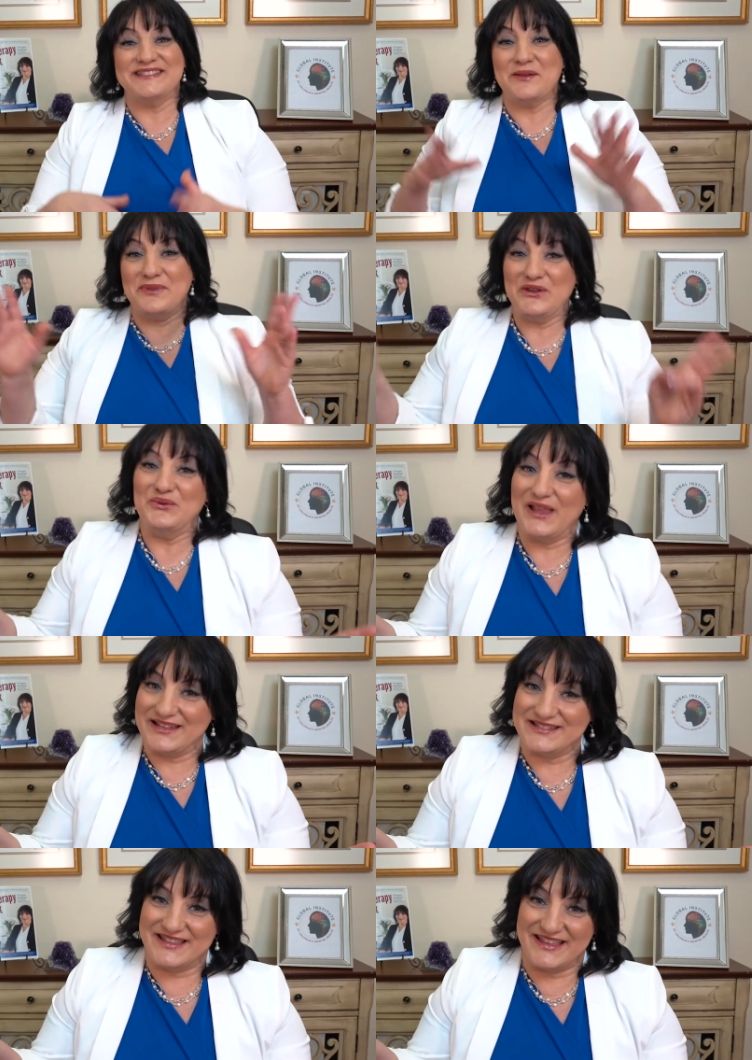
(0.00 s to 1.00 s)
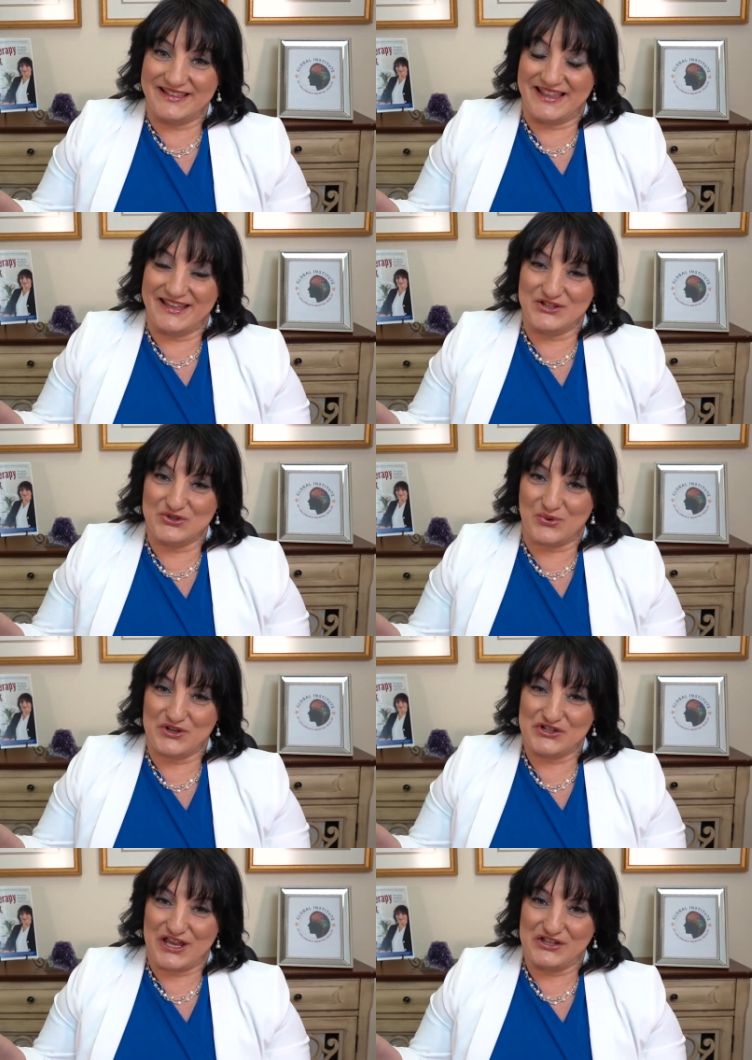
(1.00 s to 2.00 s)
somebody who likes to think they can
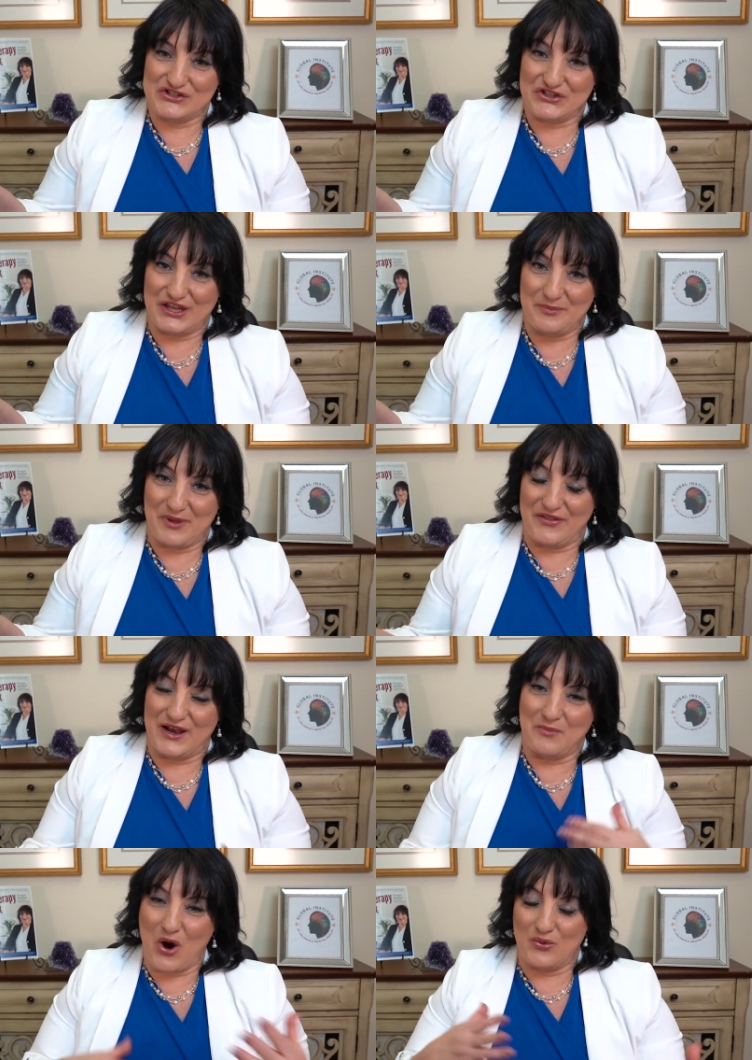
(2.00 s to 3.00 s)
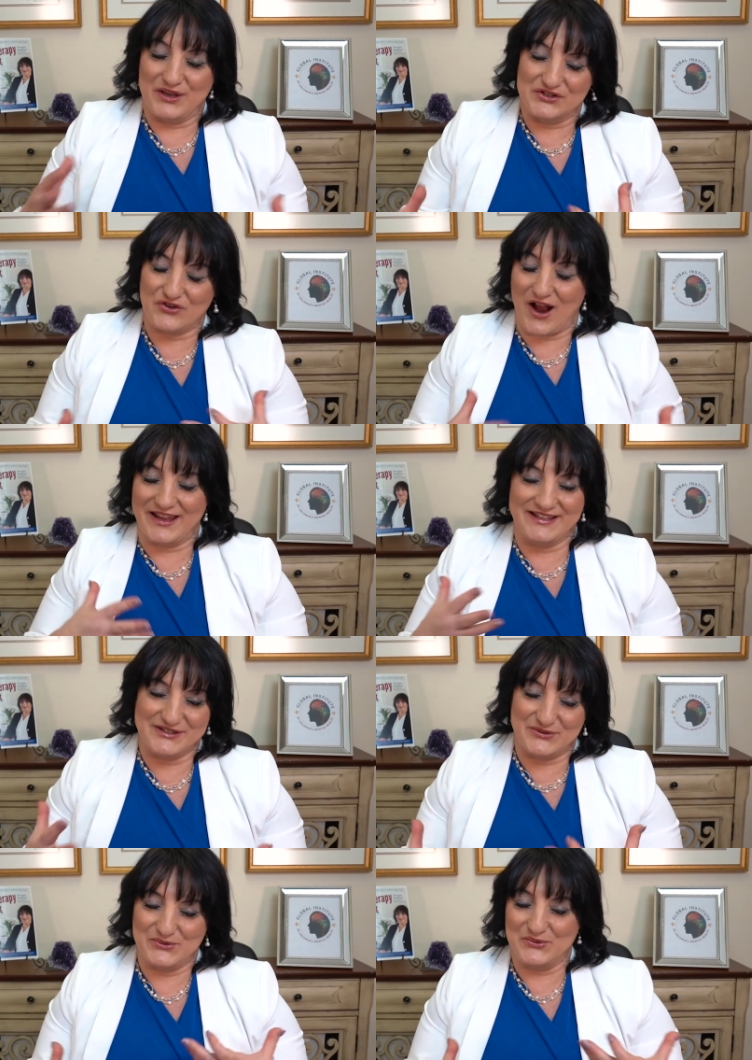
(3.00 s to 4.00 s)
shortchange sleep and that I'm always trying
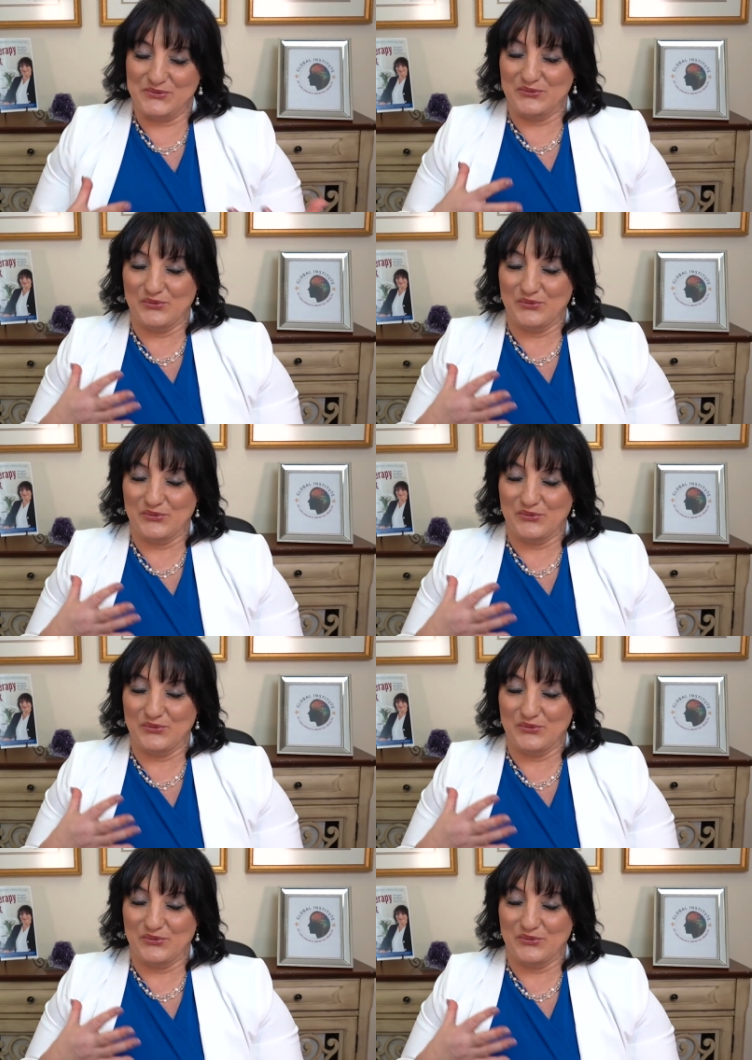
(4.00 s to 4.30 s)
to